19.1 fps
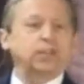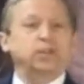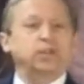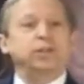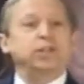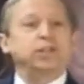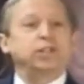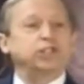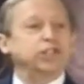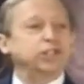
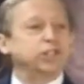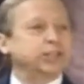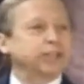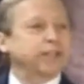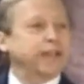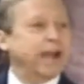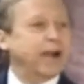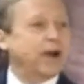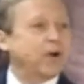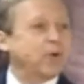
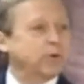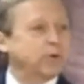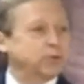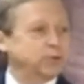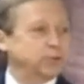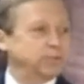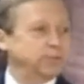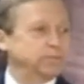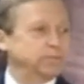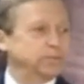acuity-adjusted
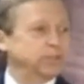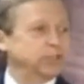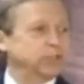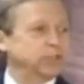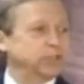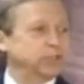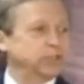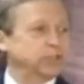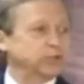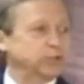hours of
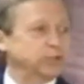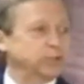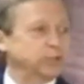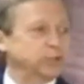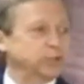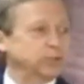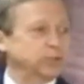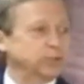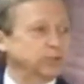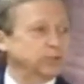nursing
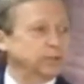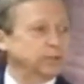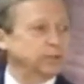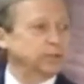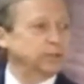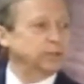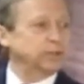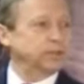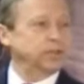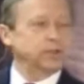services,
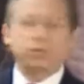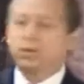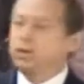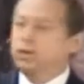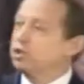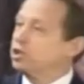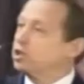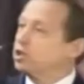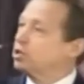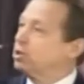
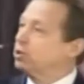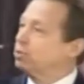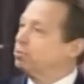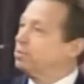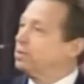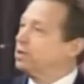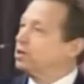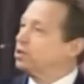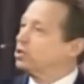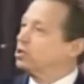acuity-adjusted
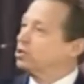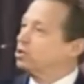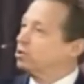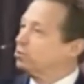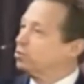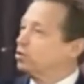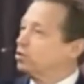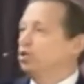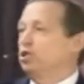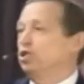minutes in a
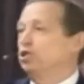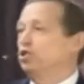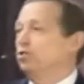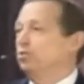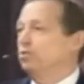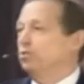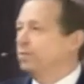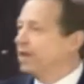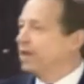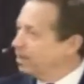
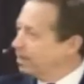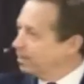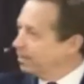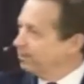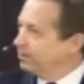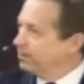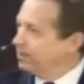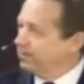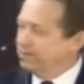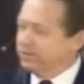procedure room, that
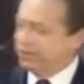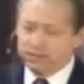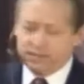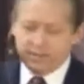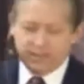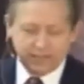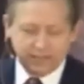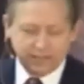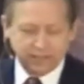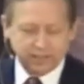level of
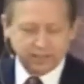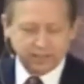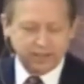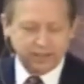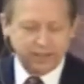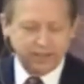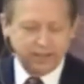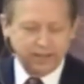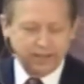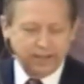detail.
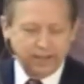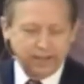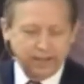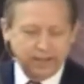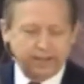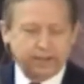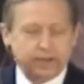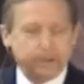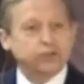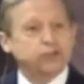
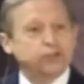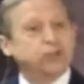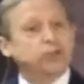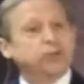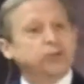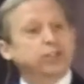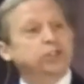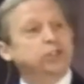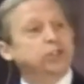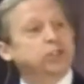Now, the
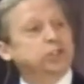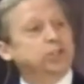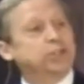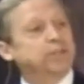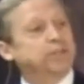truth is